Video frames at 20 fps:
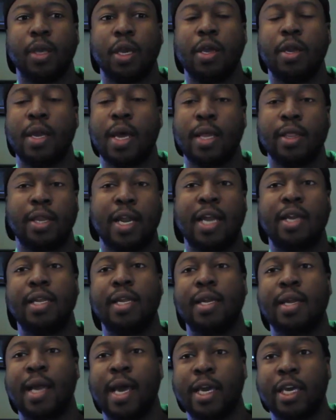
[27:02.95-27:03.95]
And not that I
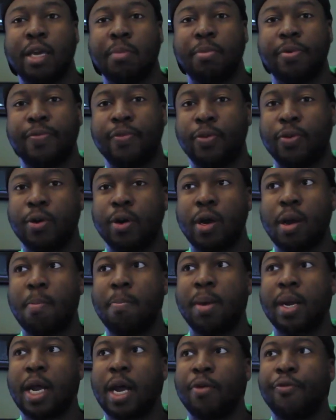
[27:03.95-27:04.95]
didn't like it before,
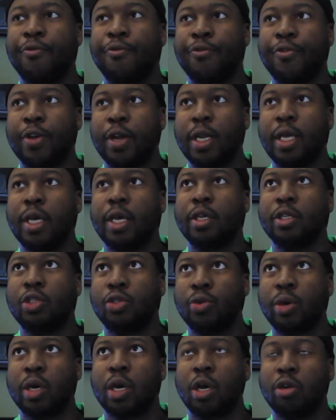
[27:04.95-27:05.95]
but I really
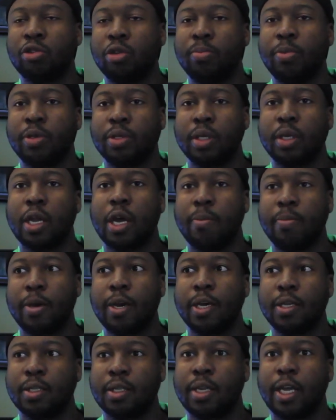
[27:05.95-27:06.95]
enjoy country music now
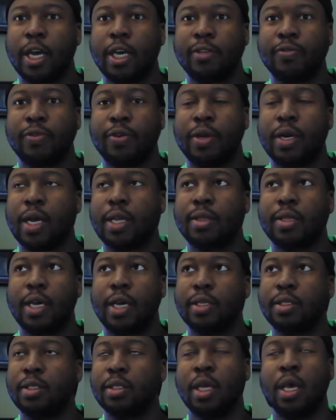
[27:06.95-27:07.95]
because of Nashville. And
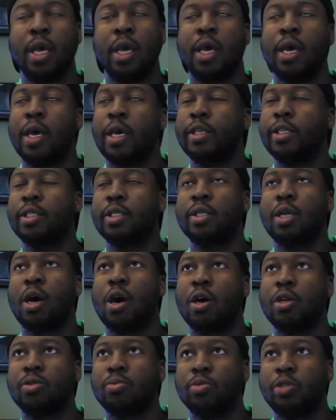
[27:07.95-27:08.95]
this is an
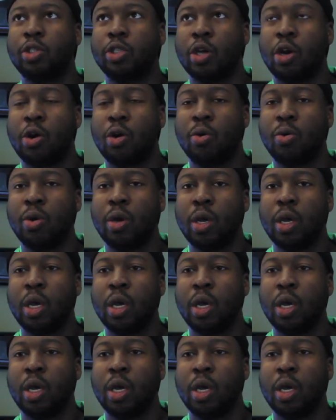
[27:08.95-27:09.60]
awesome show.